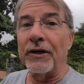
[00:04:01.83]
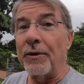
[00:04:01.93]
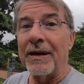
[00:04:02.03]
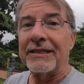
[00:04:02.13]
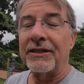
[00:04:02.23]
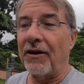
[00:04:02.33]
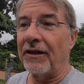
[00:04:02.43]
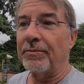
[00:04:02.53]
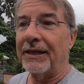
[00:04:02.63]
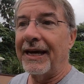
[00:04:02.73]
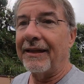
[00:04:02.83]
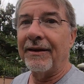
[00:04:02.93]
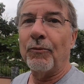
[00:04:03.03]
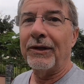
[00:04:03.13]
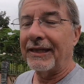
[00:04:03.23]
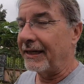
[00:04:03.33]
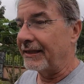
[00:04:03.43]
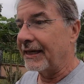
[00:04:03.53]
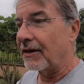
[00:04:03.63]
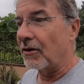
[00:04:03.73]
You mix it all up together, and what that
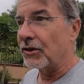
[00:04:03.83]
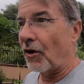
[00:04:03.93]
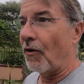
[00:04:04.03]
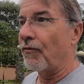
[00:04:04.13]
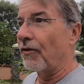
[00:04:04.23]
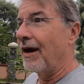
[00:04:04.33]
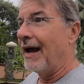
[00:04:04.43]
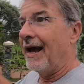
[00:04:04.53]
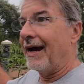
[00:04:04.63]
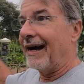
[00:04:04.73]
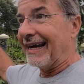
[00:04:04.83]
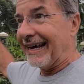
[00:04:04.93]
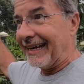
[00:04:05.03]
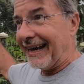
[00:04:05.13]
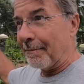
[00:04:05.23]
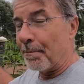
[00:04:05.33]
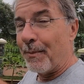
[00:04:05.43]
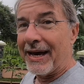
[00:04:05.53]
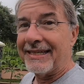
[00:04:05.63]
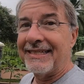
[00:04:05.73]
does, that goes over and
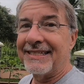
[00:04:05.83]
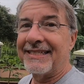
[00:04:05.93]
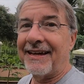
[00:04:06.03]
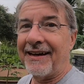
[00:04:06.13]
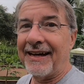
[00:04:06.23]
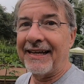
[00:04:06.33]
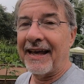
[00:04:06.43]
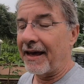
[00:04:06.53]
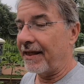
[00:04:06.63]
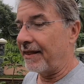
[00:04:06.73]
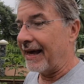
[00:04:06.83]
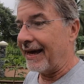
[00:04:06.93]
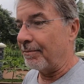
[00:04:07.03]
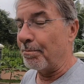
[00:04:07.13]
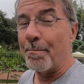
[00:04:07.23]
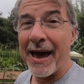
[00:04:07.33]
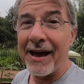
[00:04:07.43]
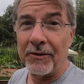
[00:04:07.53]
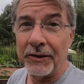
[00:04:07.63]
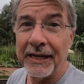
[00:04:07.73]
embeds inside that
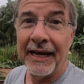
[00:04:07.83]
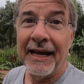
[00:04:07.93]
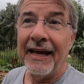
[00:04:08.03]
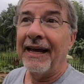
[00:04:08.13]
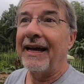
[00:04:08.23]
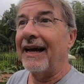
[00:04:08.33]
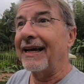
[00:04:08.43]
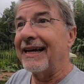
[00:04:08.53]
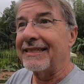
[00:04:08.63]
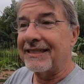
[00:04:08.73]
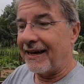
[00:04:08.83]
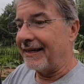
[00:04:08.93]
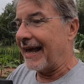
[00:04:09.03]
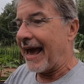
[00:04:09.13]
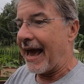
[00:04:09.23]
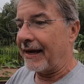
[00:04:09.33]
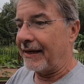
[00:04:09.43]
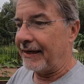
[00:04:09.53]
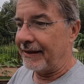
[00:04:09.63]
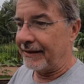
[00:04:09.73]
mound, gets on
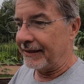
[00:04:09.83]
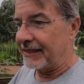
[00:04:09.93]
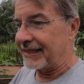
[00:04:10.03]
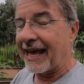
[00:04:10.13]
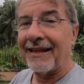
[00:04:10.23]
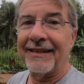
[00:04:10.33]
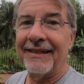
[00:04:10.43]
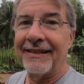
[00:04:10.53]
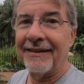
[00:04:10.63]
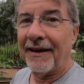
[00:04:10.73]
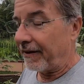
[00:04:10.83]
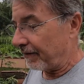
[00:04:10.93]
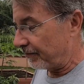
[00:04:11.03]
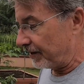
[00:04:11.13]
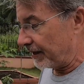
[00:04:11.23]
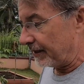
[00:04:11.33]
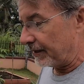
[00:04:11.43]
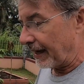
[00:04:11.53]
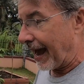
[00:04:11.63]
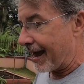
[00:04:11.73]
the skeleton of the
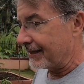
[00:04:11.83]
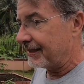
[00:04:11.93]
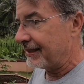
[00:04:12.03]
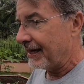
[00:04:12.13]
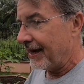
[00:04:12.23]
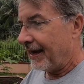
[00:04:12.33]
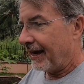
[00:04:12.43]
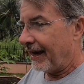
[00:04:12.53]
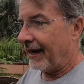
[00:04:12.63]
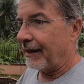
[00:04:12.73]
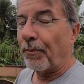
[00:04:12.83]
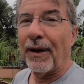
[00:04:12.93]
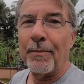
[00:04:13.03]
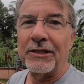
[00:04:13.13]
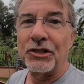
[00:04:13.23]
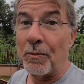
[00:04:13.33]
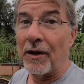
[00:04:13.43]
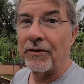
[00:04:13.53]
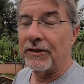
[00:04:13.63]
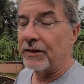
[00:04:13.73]
ants, and it pretty much
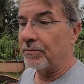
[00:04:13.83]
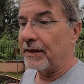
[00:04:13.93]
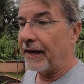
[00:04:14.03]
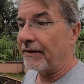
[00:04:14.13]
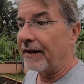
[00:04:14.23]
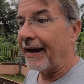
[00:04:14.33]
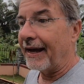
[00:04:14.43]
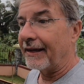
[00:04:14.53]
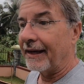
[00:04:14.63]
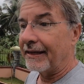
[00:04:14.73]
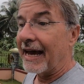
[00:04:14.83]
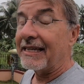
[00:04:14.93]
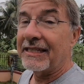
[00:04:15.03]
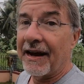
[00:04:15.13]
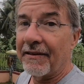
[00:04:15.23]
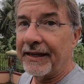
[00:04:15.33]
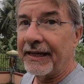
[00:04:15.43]
smothers them down there, and it takes care of the